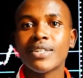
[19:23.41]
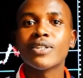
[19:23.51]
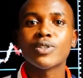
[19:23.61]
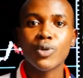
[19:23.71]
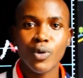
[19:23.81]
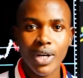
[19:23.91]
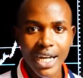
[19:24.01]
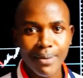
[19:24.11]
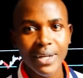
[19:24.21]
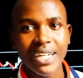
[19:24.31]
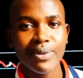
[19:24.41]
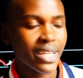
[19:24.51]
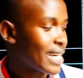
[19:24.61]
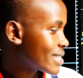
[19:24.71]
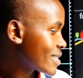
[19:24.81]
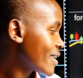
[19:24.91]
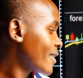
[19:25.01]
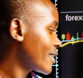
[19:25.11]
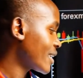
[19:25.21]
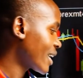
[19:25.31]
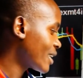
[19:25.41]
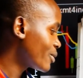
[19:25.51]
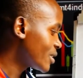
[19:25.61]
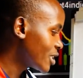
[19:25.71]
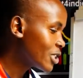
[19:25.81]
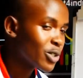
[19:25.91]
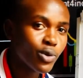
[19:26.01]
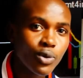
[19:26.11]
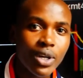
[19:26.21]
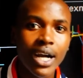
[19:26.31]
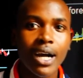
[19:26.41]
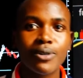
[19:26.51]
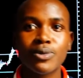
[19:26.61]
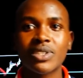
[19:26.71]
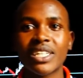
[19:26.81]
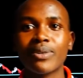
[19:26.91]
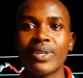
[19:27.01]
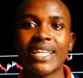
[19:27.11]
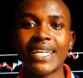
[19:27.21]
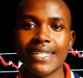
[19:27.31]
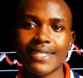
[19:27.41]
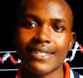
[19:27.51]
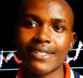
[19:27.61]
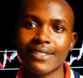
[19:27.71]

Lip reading: So come learn with us, and we'll teach you how to trade with ease.